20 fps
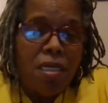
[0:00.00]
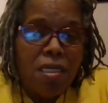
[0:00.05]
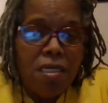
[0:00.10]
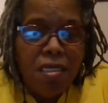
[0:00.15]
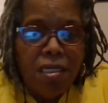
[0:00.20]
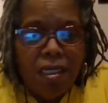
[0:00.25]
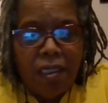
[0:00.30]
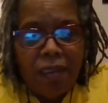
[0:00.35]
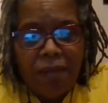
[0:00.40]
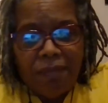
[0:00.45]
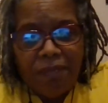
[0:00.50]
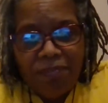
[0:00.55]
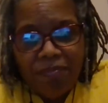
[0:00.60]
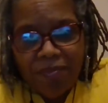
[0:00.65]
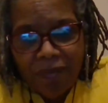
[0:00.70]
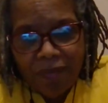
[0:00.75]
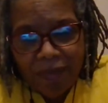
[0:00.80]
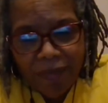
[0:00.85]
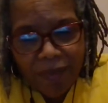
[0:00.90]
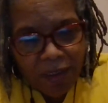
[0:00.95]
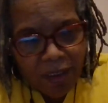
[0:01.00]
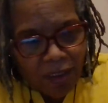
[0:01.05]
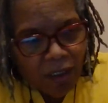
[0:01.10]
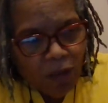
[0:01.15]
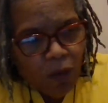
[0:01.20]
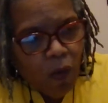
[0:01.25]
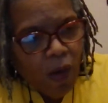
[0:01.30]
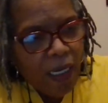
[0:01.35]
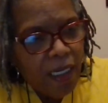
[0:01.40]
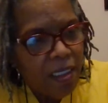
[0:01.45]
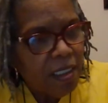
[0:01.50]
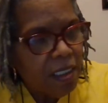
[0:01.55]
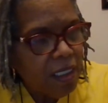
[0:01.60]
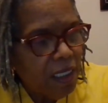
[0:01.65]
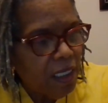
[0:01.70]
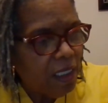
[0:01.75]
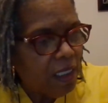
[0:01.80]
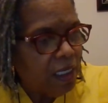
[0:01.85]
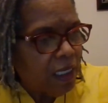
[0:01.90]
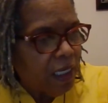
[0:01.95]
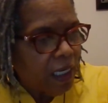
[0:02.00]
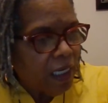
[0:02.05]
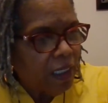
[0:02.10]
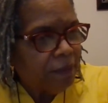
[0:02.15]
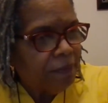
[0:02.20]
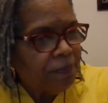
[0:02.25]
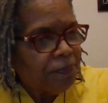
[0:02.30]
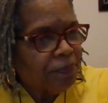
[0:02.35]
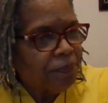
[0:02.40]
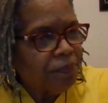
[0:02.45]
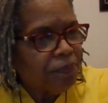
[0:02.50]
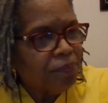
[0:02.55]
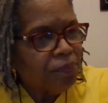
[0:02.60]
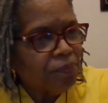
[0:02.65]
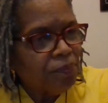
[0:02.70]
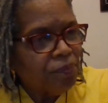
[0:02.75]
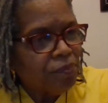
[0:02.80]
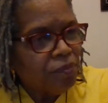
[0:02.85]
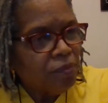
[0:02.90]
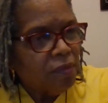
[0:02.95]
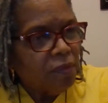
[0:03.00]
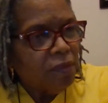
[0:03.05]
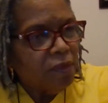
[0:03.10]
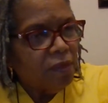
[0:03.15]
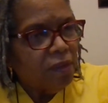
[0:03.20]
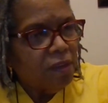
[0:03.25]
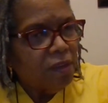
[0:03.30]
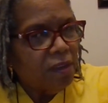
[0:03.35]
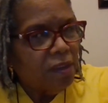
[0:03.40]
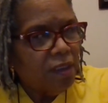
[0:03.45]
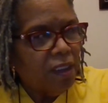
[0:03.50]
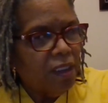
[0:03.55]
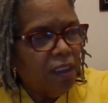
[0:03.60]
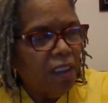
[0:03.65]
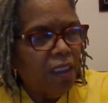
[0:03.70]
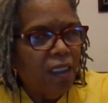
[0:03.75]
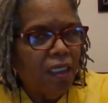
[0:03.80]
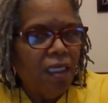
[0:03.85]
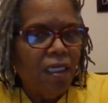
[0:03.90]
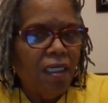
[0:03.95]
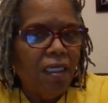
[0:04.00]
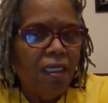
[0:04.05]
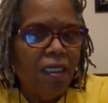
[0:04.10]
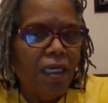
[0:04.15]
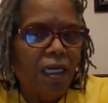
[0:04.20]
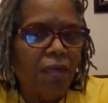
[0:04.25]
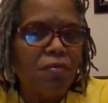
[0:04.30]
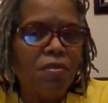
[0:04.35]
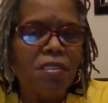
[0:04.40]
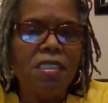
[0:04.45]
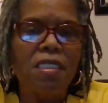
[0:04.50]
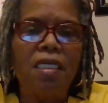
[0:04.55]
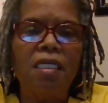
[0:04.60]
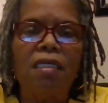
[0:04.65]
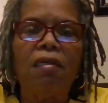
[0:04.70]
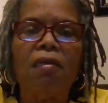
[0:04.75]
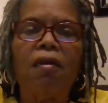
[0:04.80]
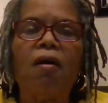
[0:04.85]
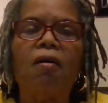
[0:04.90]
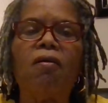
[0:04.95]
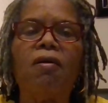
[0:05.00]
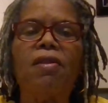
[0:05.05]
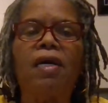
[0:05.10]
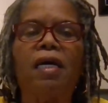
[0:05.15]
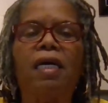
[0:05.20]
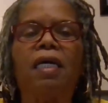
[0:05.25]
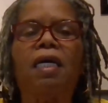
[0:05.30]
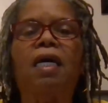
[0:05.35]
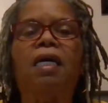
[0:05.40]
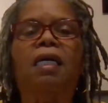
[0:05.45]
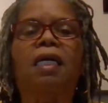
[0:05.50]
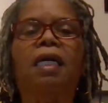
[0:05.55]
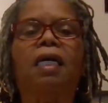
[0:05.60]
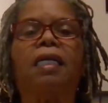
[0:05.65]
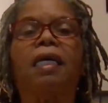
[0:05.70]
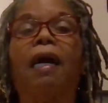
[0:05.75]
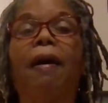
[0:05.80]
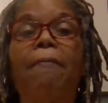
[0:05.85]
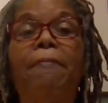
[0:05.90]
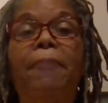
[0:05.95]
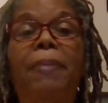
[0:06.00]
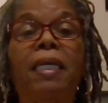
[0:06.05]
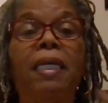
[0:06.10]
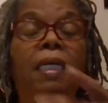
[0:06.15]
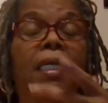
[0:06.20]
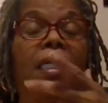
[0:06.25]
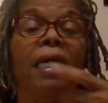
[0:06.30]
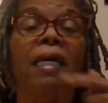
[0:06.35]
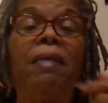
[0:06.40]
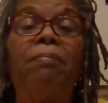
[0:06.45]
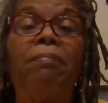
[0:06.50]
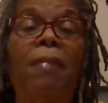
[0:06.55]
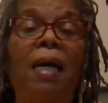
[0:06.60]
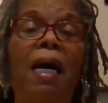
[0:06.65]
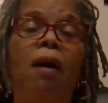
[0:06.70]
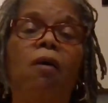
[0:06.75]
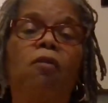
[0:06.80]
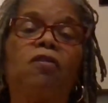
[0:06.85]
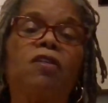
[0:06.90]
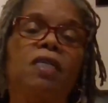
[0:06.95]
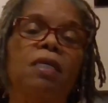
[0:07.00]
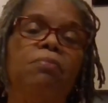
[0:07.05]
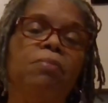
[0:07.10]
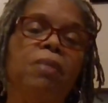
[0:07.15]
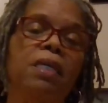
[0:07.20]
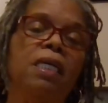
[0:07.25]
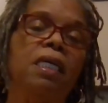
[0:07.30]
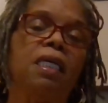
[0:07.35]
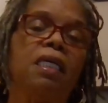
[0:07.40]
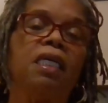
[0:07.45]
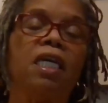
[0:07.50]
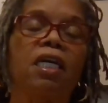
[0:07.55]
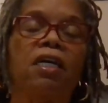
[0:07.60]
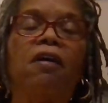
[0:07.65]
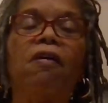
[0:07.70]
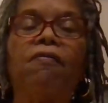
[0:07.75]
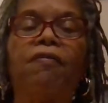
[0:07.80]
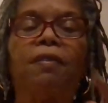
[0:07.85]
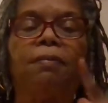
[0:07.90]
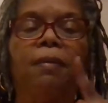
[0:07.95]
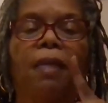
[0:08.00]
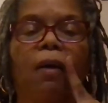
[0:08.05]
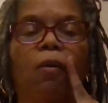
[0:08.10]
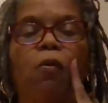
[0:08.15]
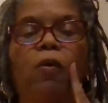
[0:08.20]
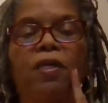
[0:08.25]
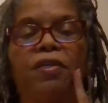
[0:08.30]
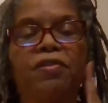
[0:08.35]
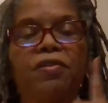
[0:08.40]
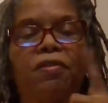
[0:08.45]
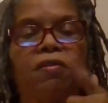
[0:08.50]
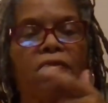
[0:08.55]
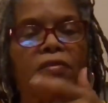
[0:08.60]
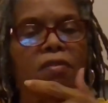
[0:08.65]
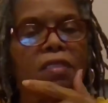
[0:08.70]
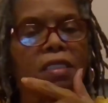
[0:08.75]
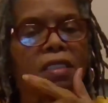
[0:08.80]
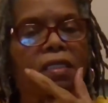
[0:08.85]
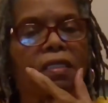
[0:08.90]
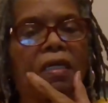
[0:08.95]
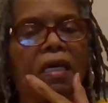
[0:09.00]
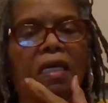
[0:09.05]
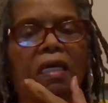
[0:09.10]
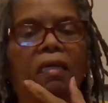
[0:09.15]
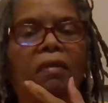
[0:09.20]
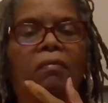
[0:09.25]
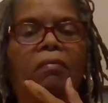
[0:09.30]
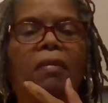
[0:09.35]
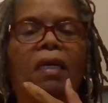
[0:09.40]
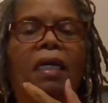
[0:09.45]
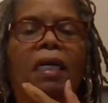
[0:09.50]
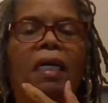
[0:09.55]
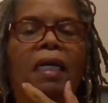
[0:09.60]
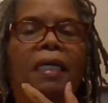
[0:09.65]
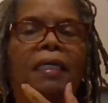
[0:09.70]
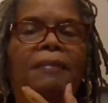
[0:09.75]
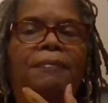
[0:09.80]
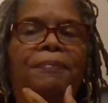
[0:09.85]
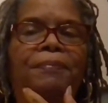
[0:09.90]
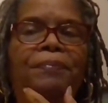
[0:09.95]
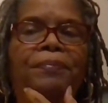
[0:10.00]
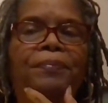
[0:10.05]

me, and so I did that and I'm still on that hunt. I'm being that mouse and being careful. My whiskers and, and my